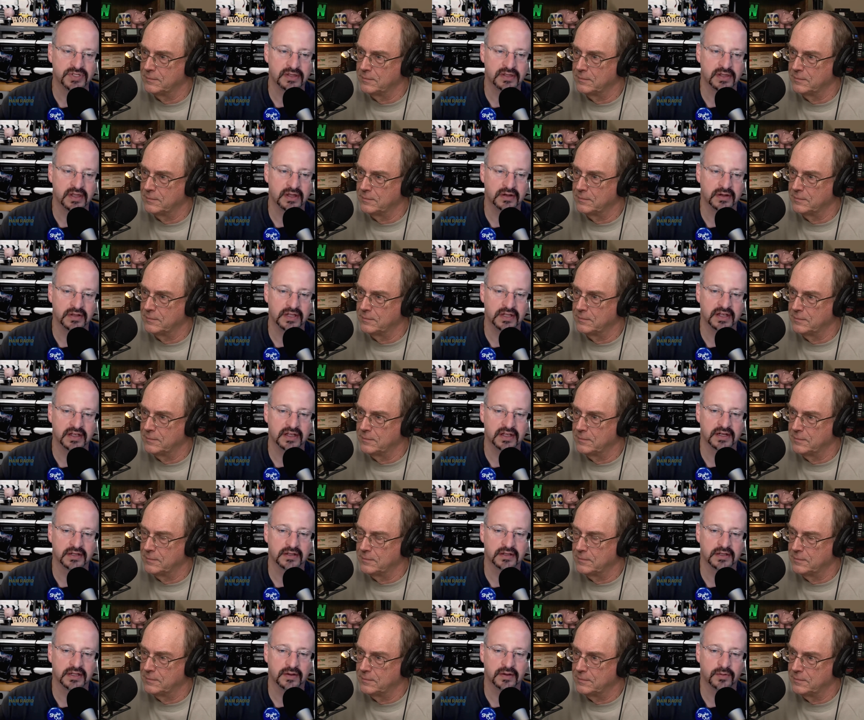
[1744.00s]
Speaker 1: then you get a
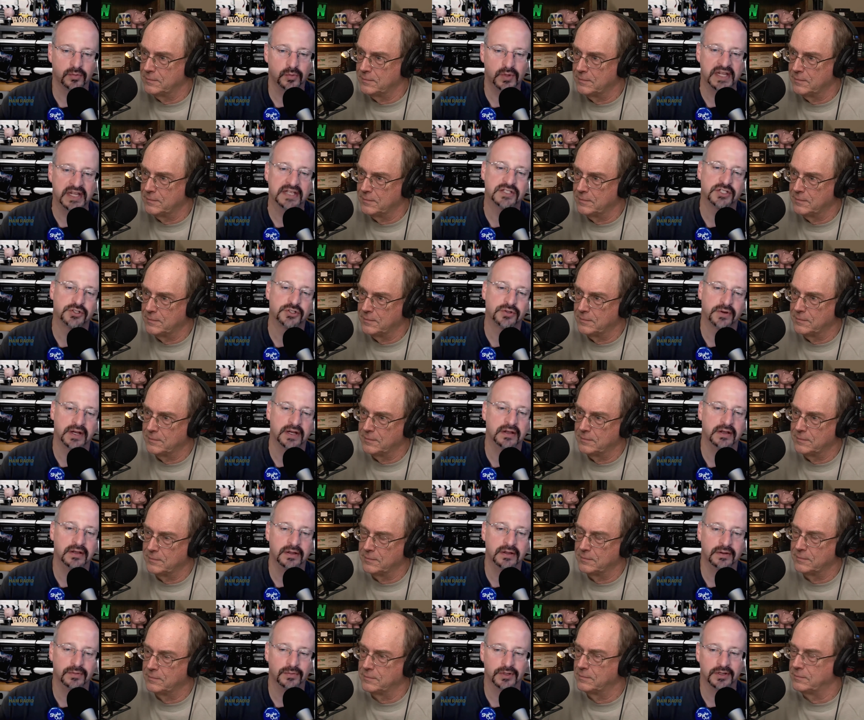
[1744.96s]
you, we get to train a
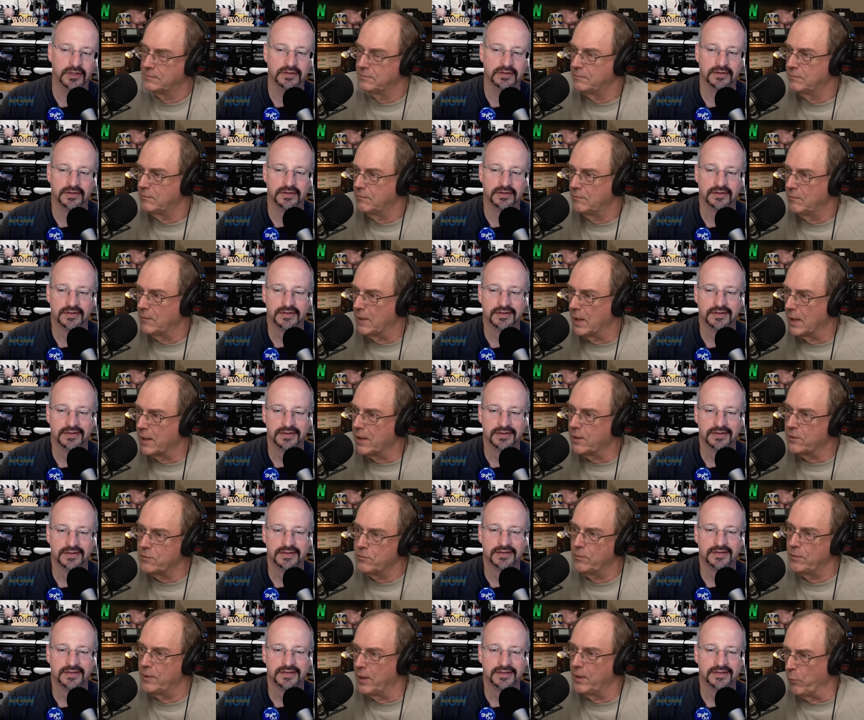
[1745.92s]
new one.
Speaker 2: I
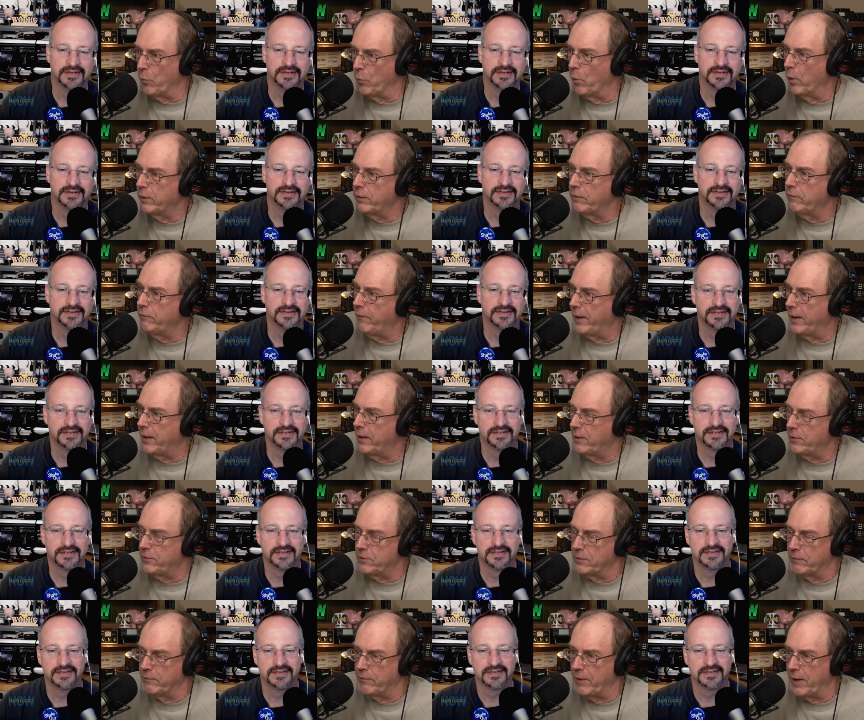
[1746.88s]
guess one
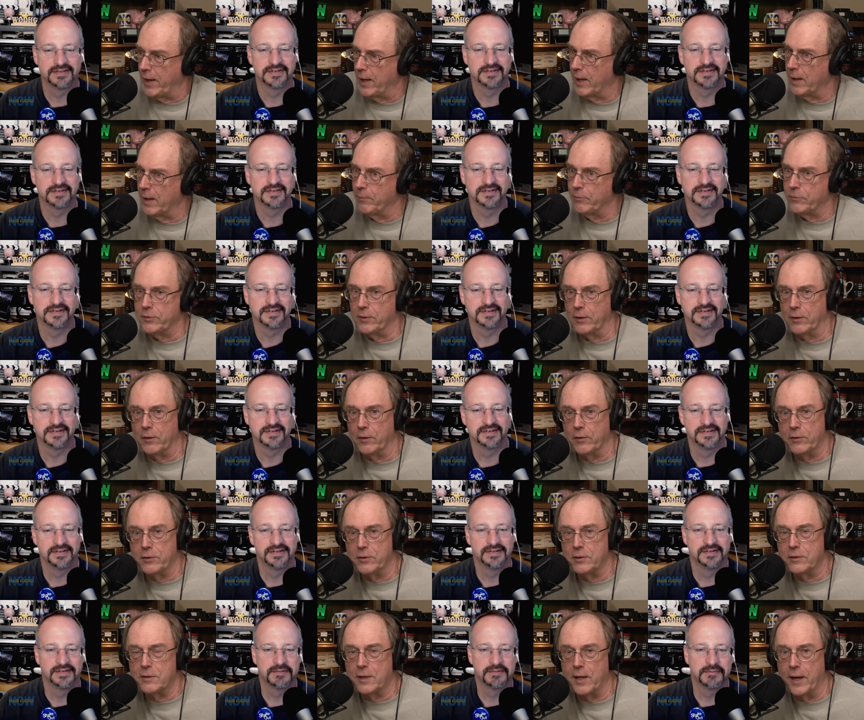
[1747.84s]
advantage of hams, you
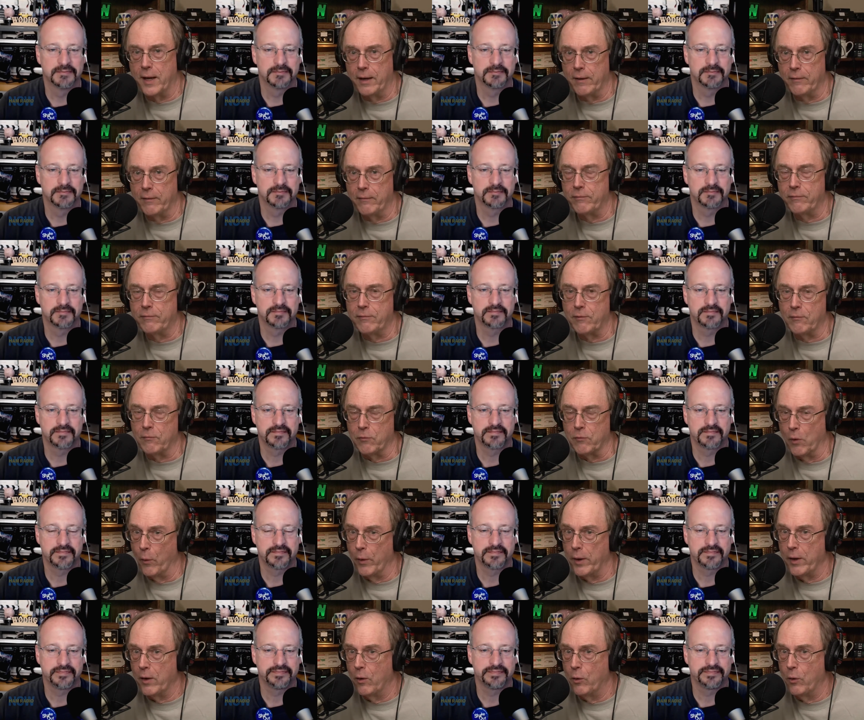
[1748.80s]
know, just kind of
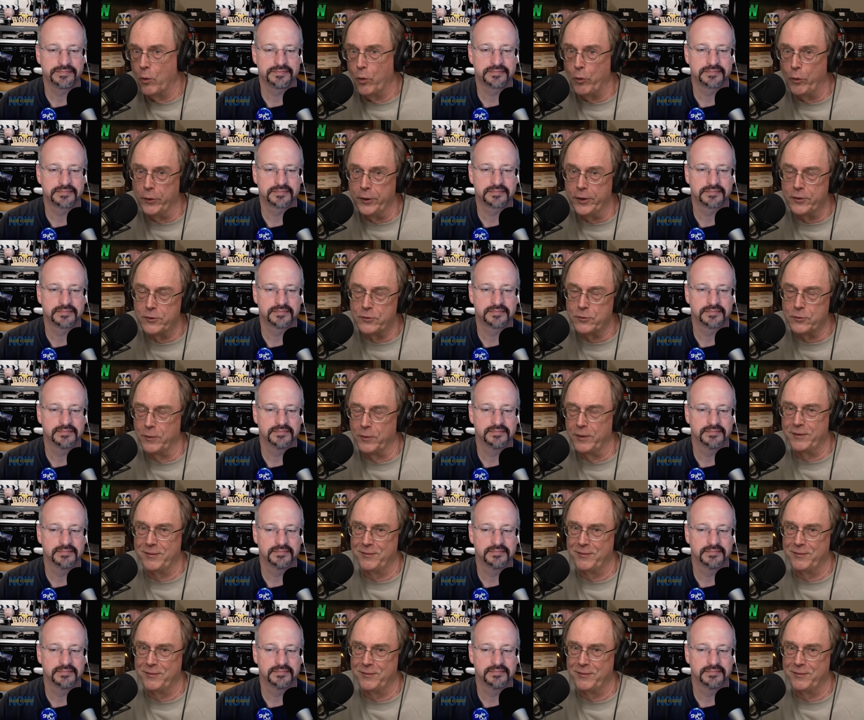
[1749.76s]
growing old. It's